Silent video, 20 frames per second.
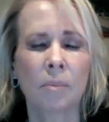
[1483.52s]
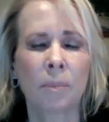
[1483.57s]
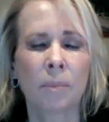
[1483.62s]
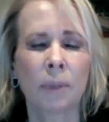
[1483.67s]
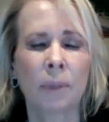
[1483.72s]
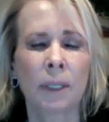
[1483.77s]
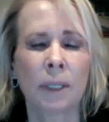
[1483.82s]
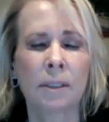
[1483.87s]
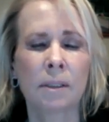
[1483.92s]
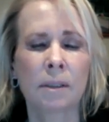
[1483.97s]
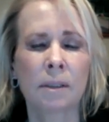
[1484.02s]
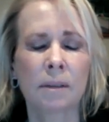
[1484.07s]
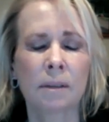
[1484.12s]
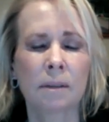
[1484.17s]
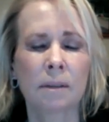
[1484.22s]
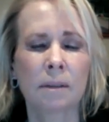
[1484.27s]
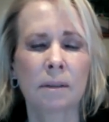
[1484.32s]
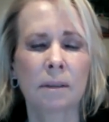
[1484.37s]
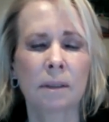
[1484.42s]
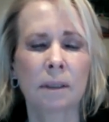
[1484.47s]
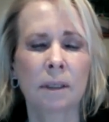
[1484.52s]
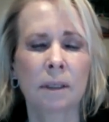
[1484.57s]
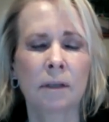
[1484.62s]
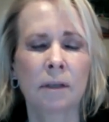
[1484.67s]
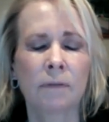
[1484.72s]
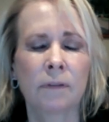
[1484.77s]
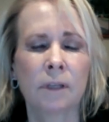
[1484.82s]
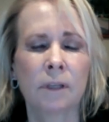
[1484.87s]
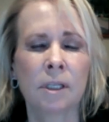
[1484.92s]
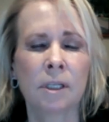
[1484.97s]
But
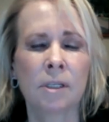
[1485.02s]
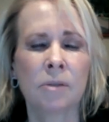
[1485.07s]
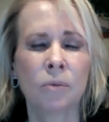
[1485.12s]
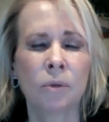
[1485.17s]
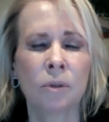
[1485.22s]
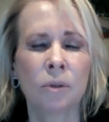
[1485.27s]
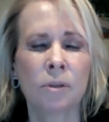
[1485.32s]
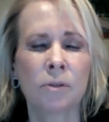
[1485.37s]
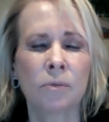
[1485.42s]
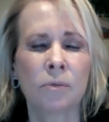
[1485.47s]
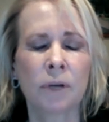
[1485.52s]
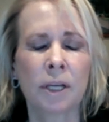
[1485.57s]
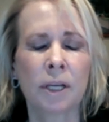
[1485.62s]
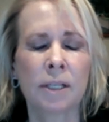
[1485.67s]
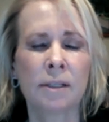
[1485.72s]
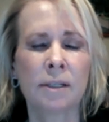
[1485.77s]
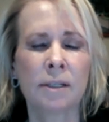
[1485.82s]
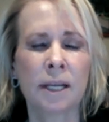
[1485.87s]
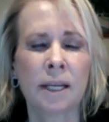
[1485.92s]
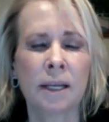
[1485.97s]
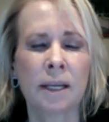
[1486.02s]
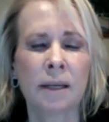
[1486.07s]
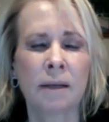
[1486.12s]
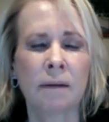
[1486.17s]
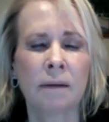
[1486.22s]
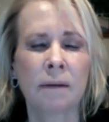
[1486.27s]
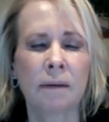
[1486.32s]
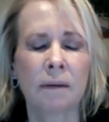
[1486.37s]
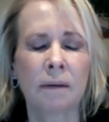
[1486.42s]
if these words resonate,